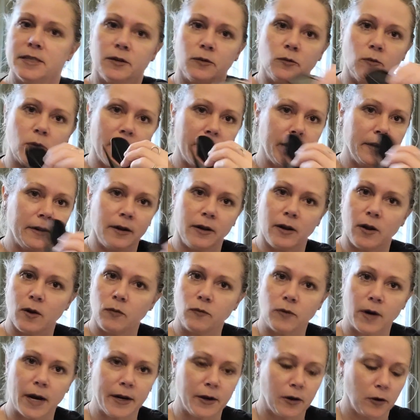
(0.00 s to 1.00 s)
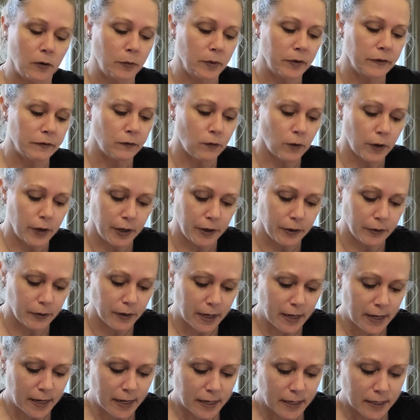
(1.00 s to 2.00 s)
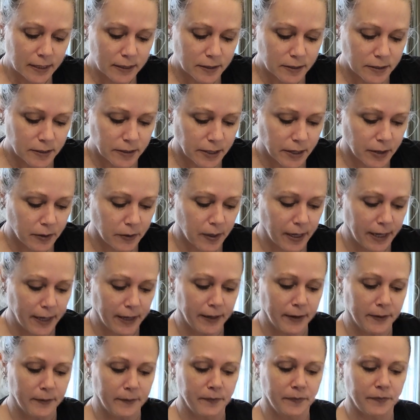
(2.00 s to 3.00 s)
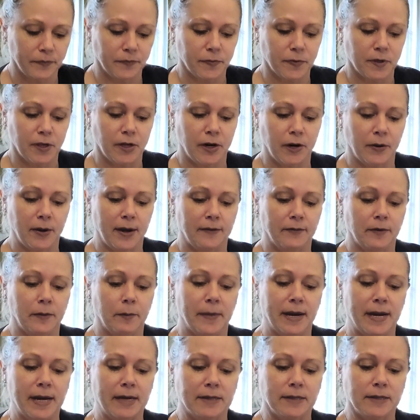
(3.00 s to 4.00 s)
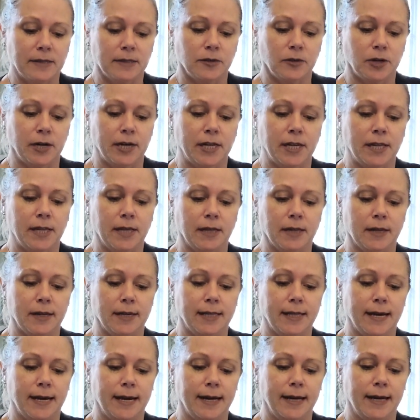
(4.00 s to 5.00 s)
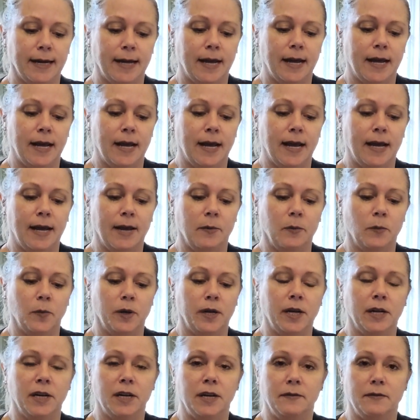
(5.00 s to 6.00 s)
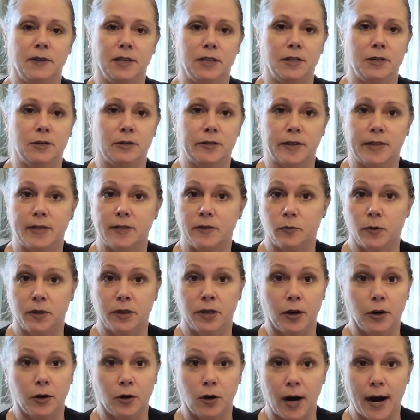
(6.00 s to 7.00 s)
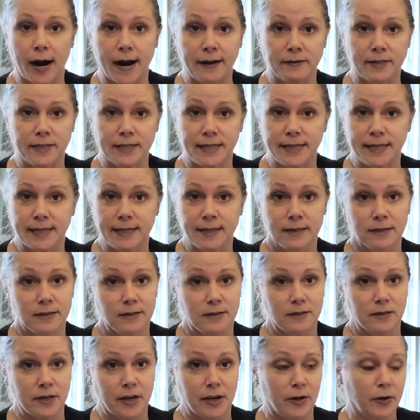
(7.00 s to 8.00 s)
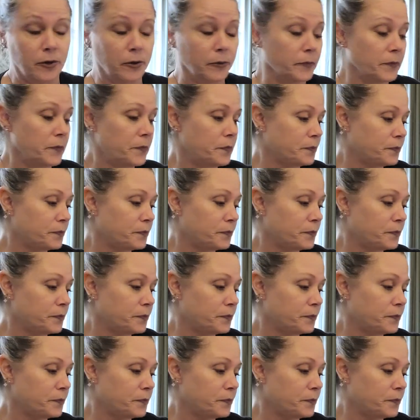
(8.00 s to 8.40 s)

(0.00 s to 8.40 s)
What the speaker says: right open for you, so you don't have a mess or anything like that. And we can even use these with our crafting. So